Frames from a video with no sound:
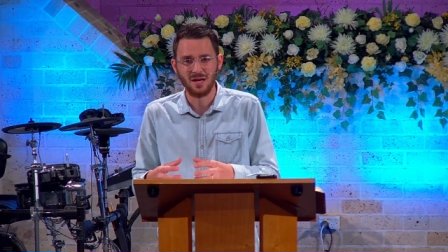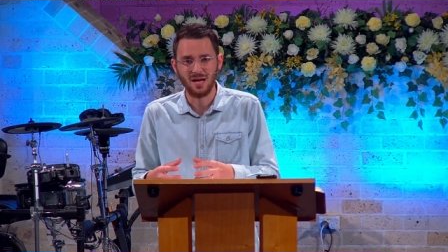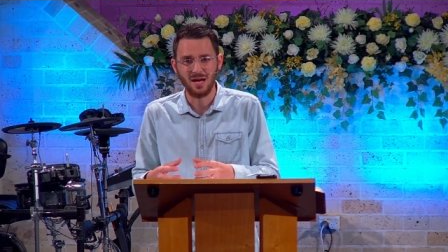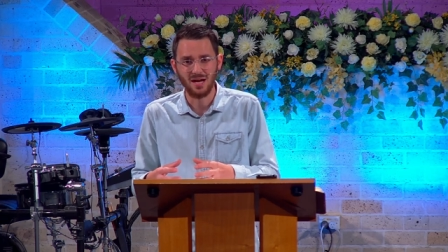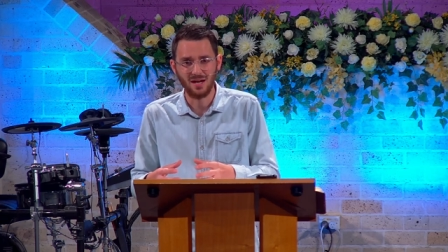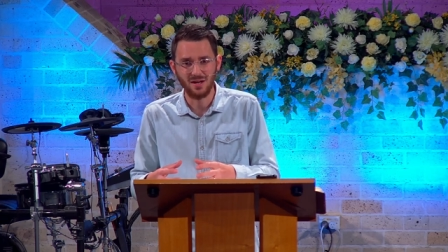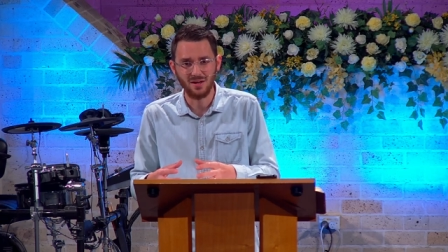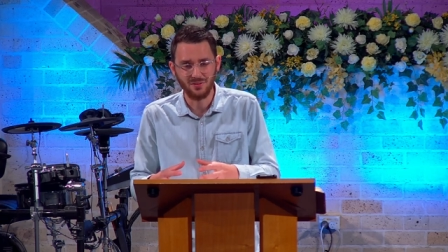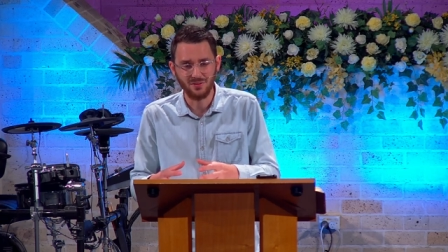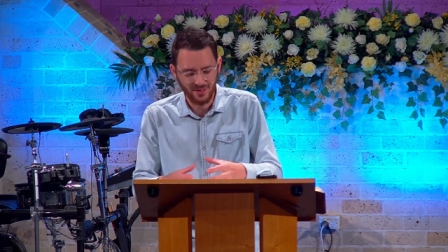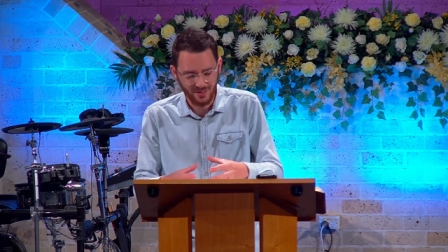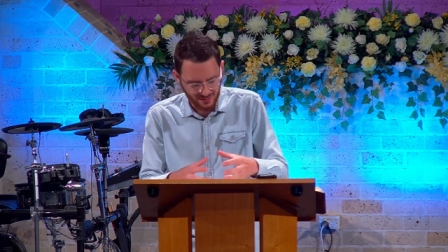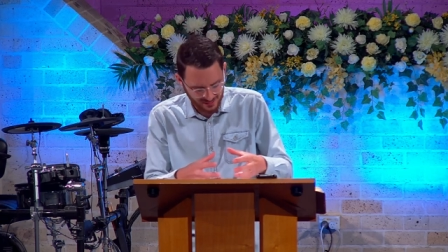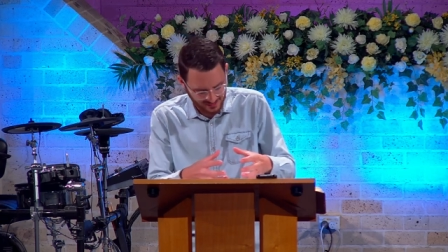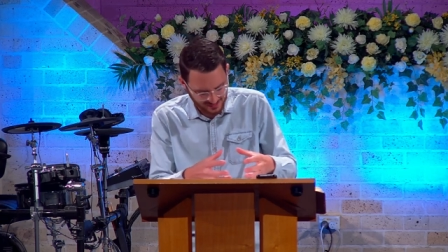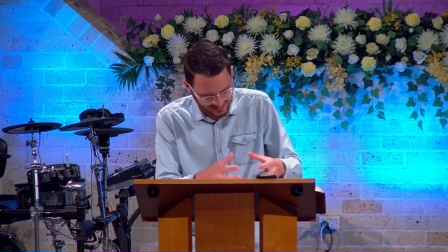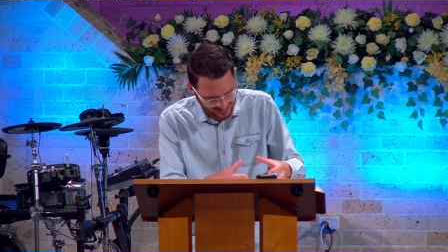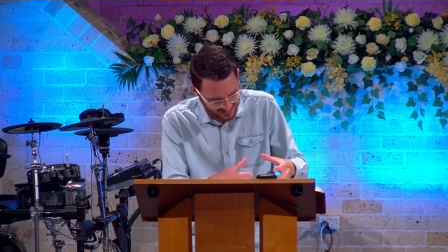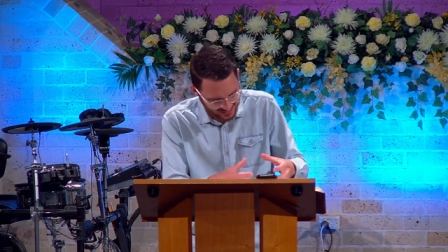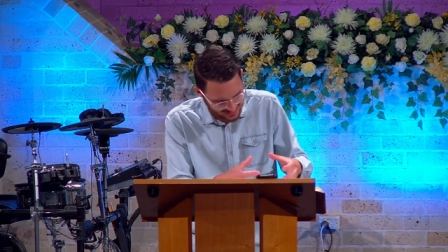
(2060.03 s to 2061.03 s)
uh,
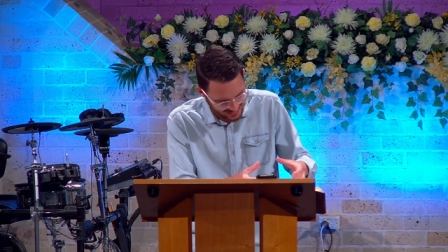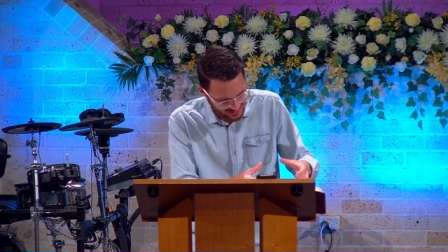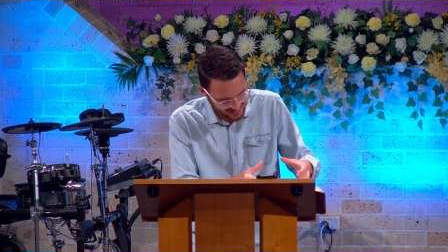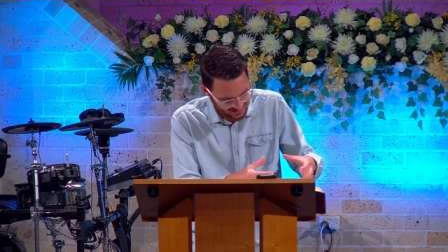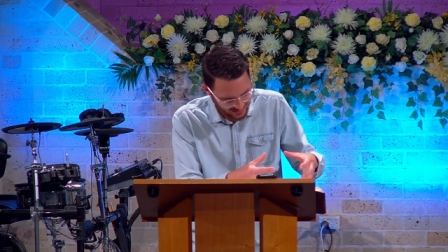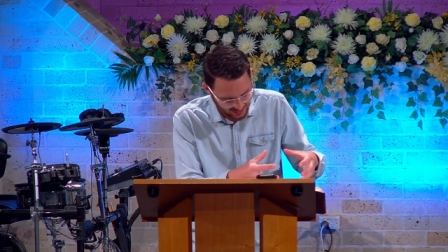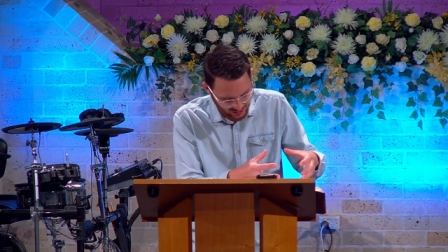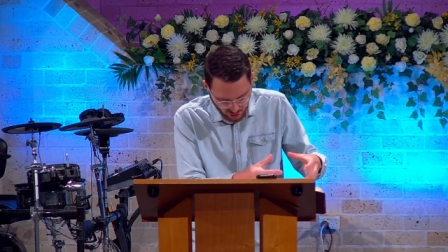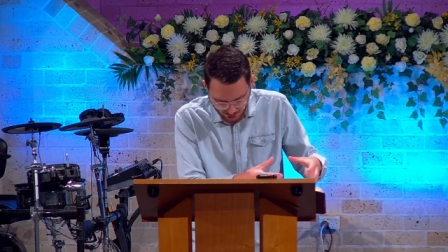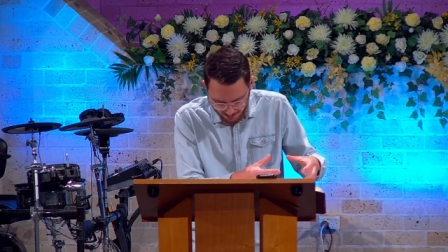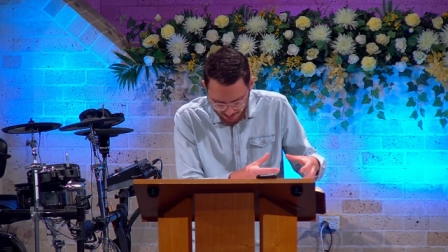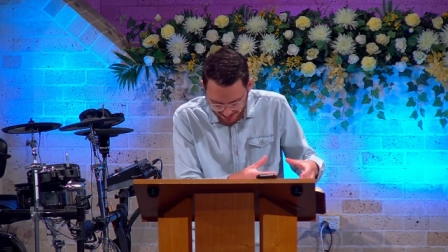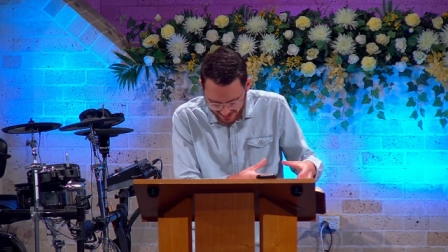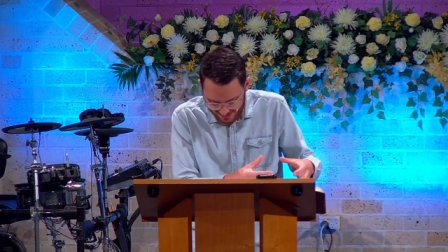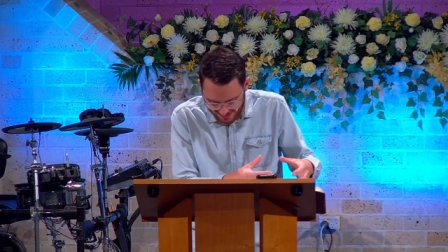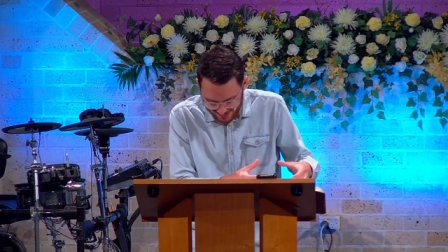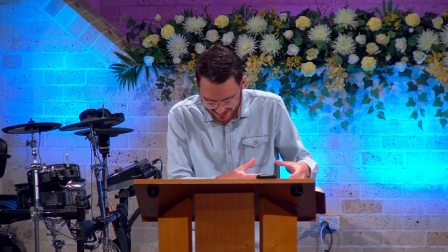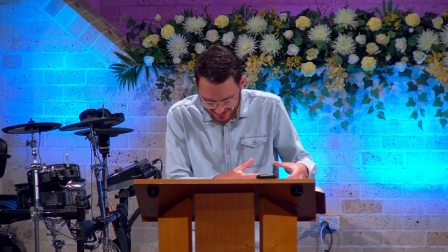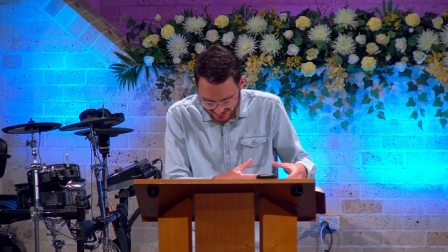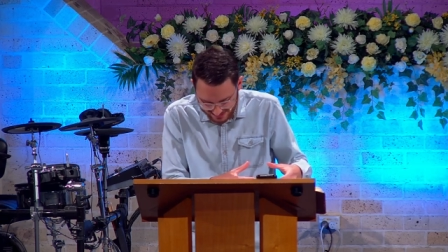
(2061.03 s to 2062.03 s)
that says here that
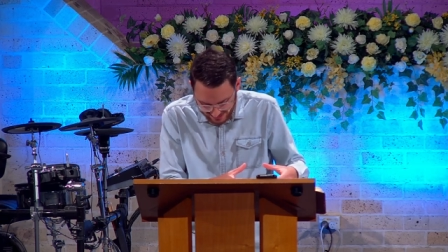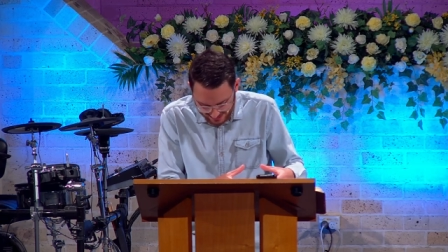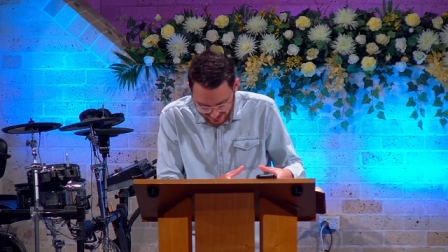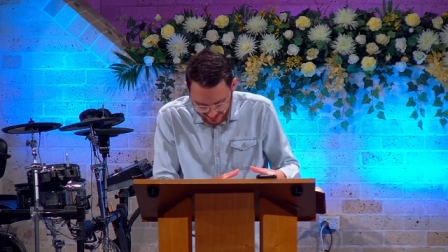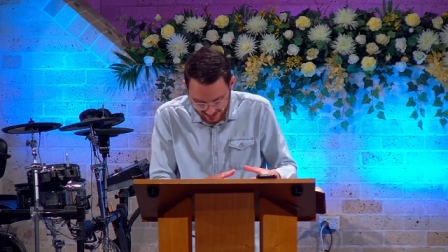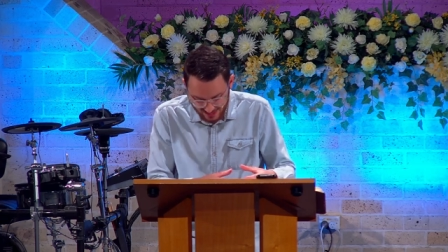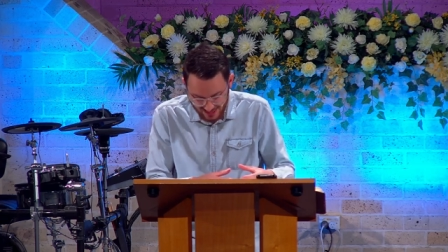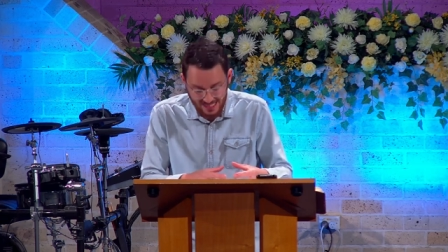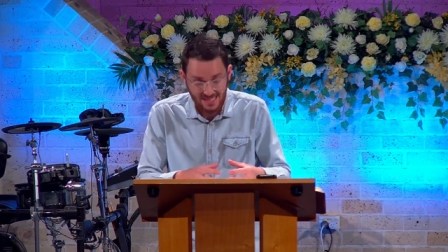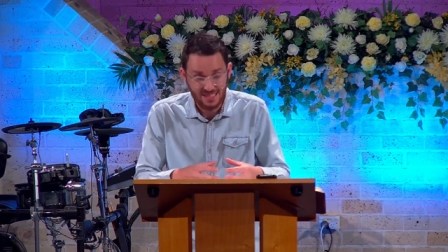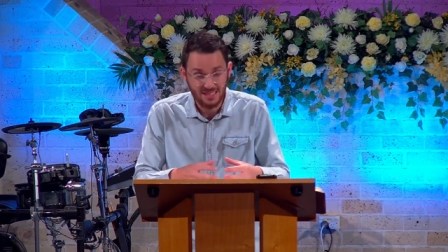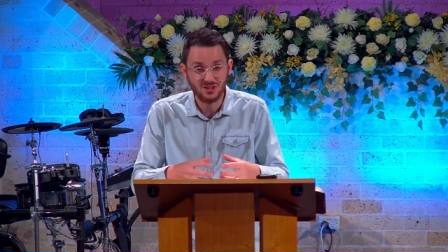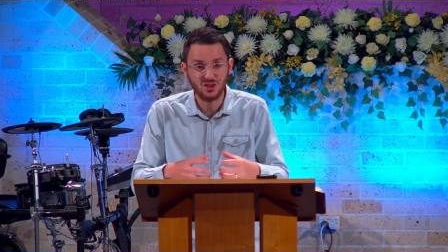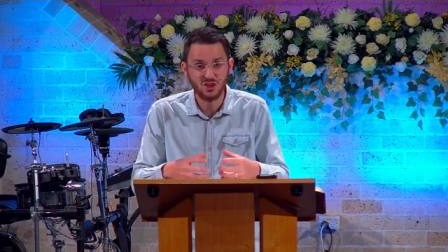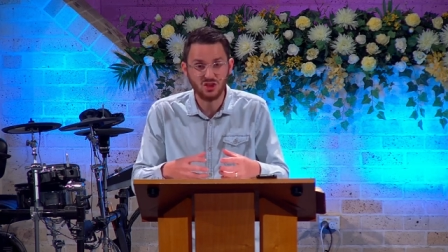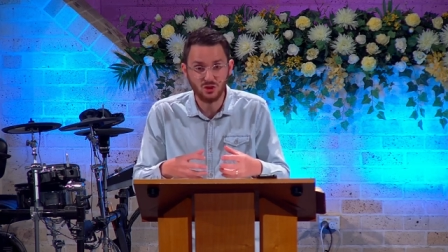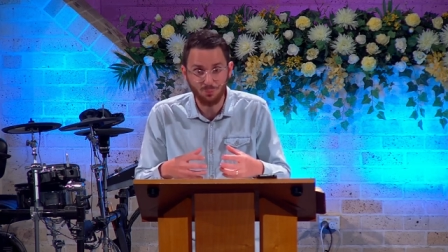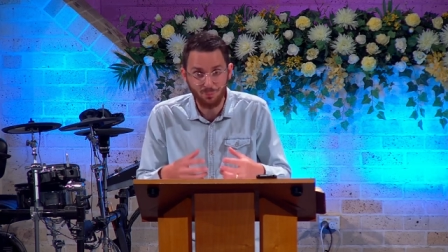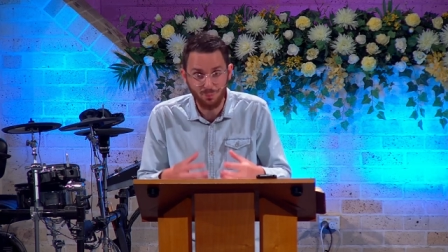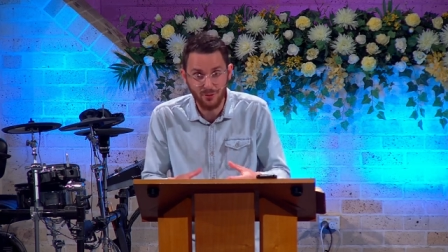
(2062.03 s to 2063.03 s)
humanity is in is
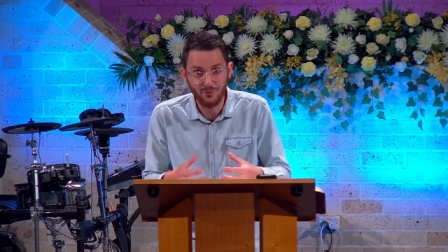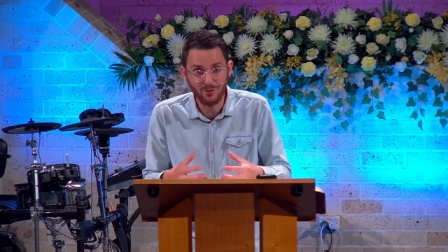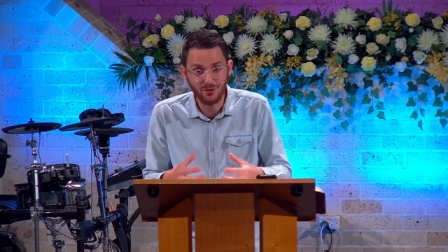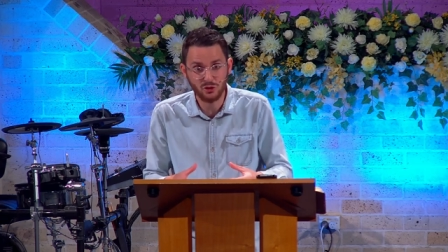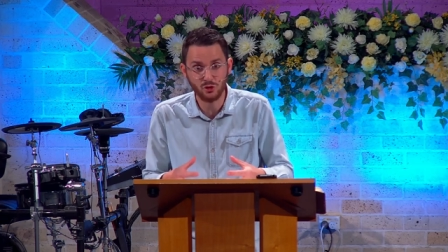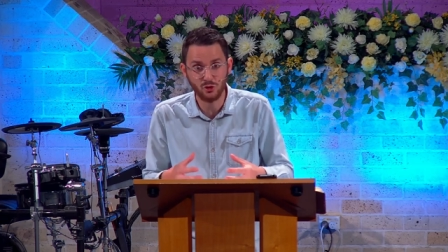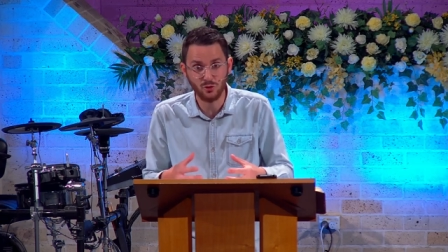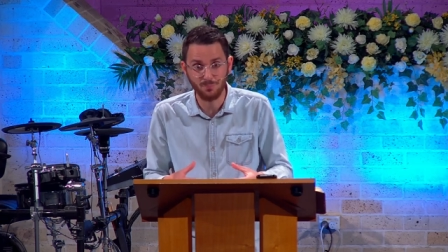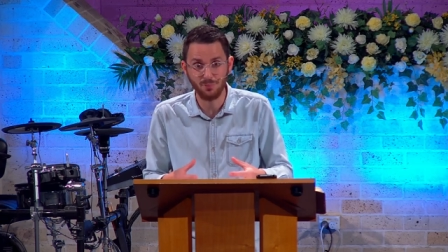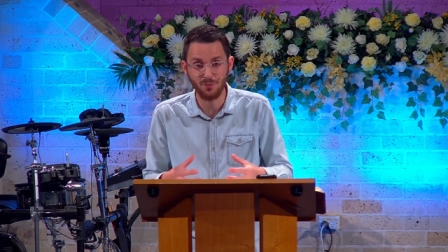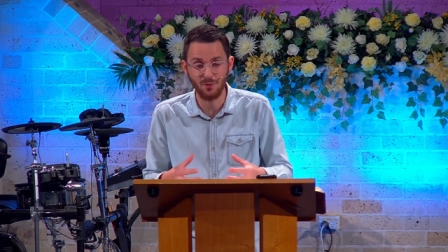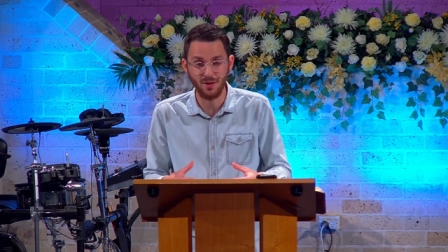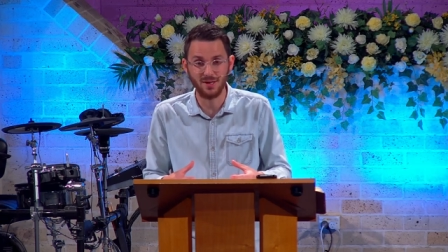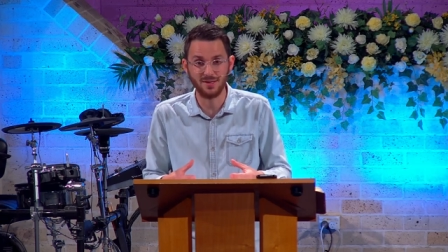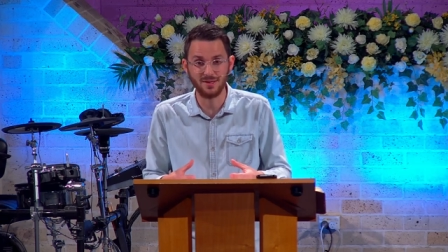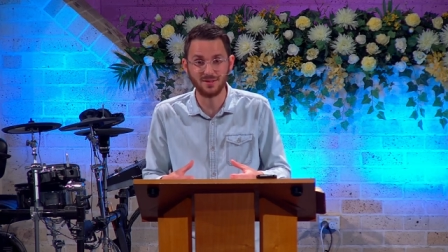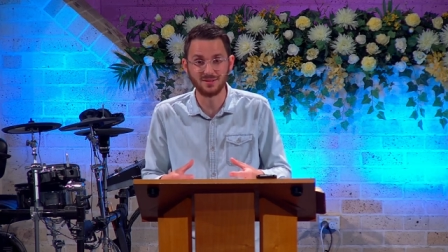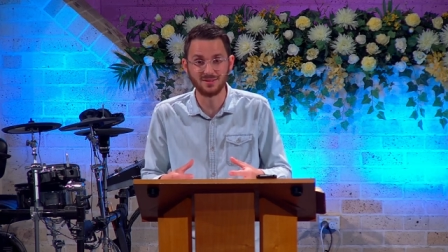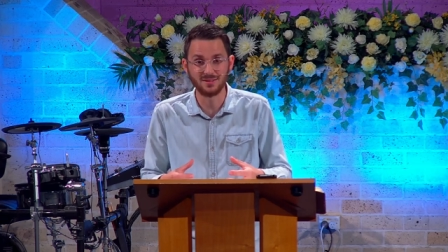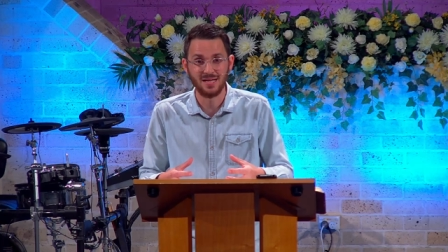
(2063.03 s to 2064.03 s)
spiritual
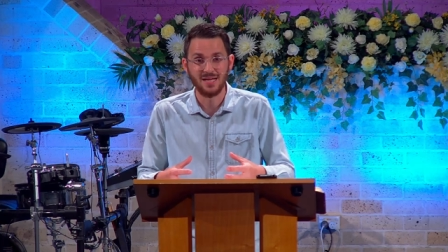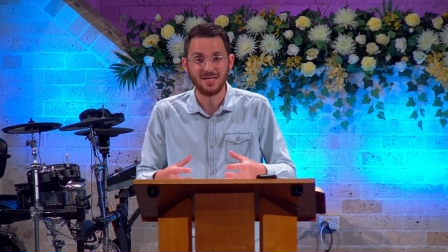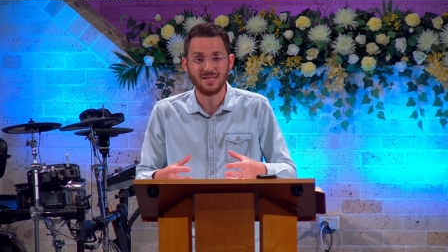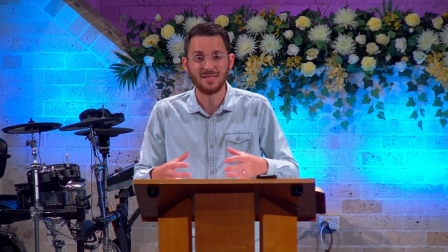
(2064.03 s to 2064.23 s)
blindness.